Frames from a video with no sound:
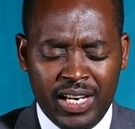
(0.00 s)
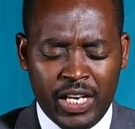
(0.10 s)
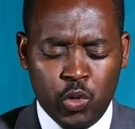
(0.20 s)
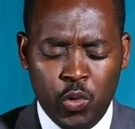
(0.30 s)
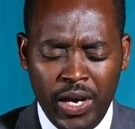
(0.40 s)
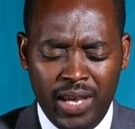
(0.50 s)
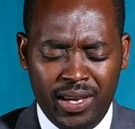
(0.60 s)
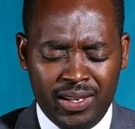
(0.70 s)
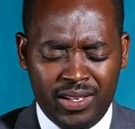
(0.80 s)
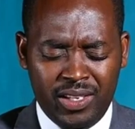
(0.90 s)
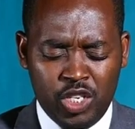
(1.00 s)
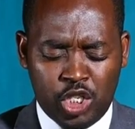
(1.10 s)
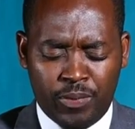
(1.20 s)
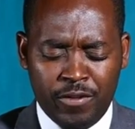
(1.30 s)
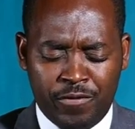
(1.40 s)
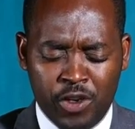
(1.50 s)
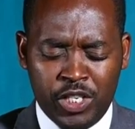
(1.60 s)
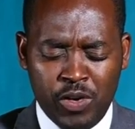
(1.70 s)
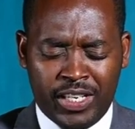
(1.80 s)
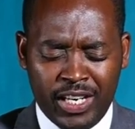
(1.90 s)
And we shall be
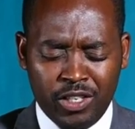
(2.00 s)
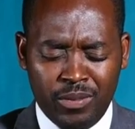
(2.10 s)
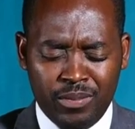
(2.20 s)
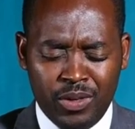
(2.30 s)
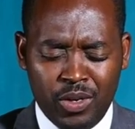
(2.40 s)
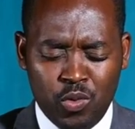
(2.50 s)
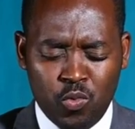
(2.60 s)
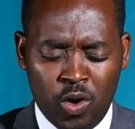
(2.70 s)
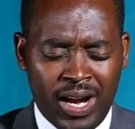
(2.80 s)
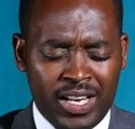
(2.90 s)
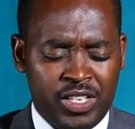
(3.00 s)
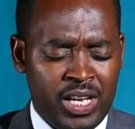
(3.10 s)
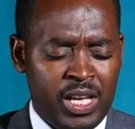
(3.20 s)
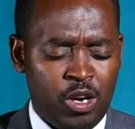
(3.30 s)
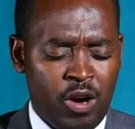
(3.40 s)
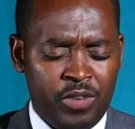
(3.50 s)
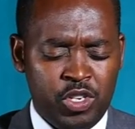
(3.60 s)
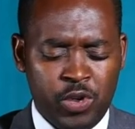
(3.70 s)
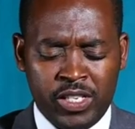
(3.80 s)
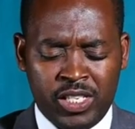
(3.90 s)
found in your kingdom. What a day of
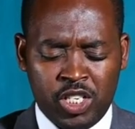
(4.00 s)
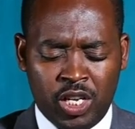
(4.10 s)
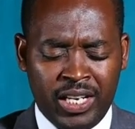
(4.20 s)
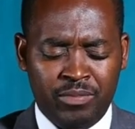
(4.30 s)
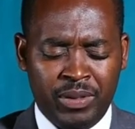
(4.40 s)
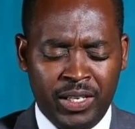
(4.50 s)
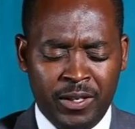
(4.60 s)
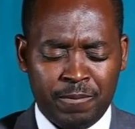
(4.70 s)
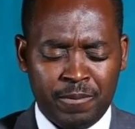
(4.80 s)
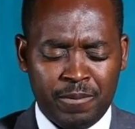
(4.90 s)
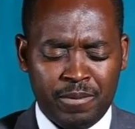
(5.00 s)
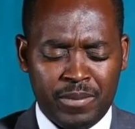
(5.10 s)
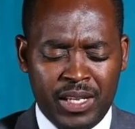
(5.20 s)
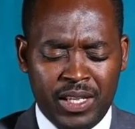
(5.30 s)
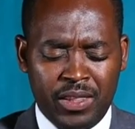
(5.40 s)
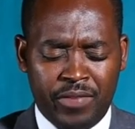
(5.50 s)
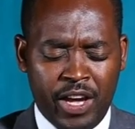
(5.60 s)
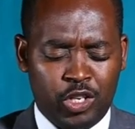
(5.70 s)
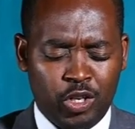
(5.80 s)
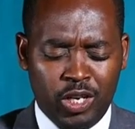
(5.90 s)
rejoicing shall it be.
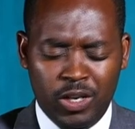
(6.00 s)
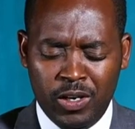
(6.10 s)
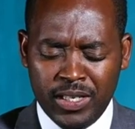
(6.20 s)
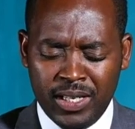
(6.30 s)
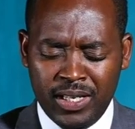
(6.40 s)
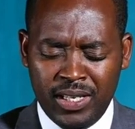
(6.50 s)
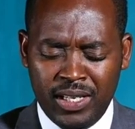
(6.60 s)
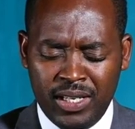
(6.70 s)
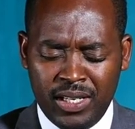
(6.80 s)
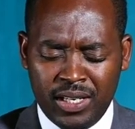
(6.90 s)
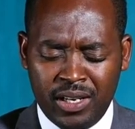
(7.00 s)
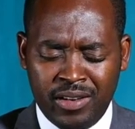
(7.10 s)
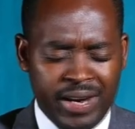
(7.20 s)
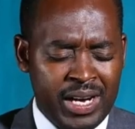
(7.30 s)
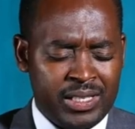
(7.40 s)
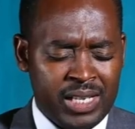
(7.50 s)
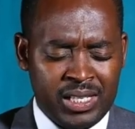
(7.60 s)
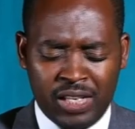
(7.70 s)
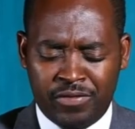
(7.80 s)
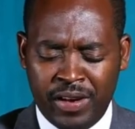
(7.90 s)
Thank you, Lord. Great
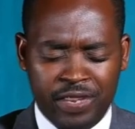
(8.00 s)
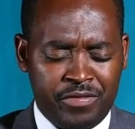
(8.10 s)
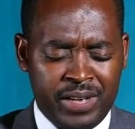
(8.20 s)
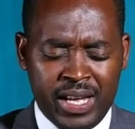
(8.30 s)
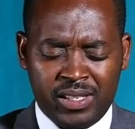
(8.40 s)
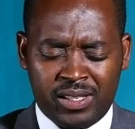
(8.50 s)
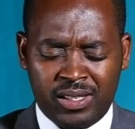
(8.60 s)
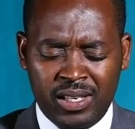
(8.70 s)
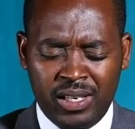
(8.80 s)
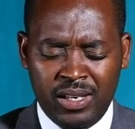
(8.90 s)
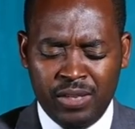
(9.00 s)
is the faithfulness.